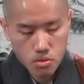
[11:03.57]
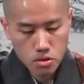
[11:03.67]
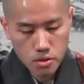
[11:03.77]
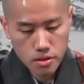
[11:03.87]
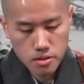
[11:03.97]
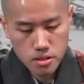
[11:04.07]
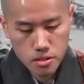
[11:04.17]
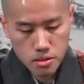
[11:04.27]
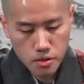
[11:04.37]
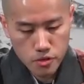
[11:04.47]
So there's
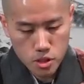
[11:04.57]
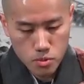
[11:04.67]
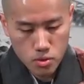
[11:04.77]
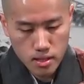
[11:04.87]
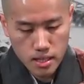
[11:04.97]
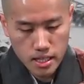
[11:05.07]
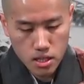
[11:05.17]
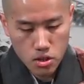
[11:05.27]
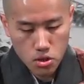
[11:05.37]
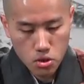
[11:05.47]
little difference between
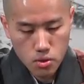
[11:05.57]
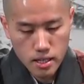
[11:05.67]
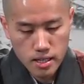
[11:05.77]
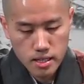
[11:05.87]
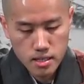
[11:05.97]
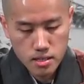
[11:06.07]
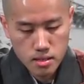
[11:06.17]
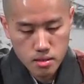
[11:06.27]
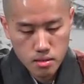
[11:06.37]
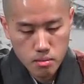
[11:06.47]
letting go and
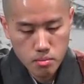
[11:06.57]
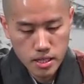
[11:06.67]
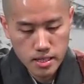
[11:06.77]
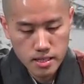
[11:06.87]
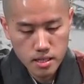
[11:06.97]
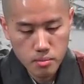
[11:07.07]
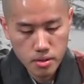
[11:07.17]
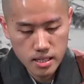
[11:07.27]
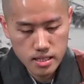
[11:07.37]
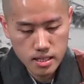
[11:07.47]
being
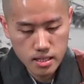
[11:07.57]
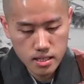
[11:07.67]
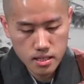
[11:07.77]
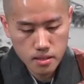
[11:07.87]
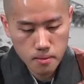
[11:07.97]
complacent.